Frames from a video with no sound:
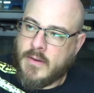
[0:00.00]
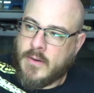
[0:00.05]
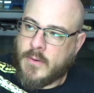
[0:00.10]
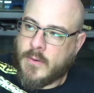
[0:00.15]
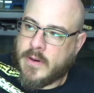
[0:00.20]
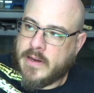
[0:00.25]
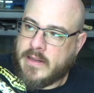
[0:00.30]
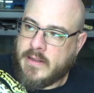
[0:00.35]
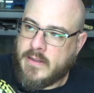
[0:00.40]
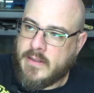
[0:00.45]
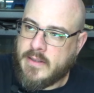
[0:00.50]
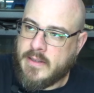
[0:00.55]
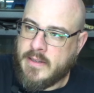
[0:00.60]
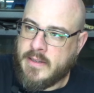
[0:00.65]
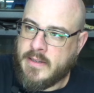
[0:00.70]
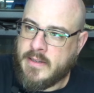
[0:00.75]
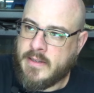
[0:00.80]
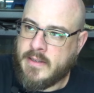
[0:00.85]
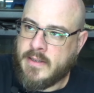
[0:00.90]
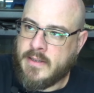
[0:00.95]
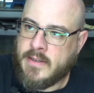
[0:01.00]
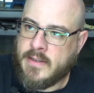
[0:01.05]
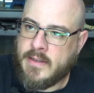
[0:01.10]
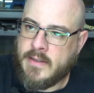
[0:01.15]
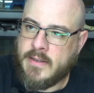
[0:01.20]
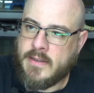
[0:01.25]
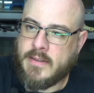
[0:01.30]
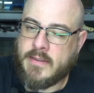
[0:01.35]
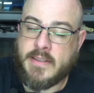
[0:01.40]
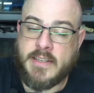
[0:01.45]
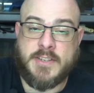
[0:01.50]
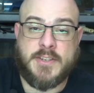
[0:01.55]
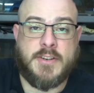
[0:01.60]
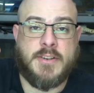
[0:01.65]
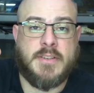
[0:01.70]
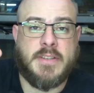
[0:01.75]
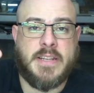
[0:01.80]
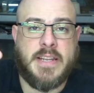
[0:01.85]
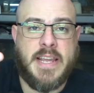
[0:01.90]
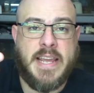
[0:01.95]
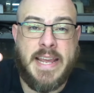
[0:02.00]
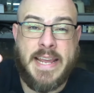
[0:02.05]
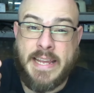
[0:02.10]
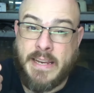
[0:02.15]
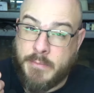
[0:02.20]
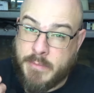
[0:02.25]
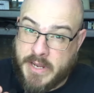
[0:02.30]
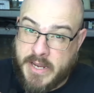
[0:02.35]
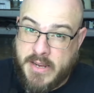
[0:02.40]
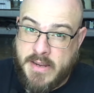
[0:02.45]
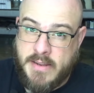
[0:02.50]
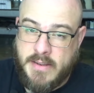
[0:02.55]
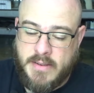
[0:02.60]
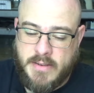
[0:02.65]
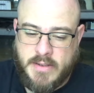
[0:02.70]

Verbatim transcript: Well, they certainly can be.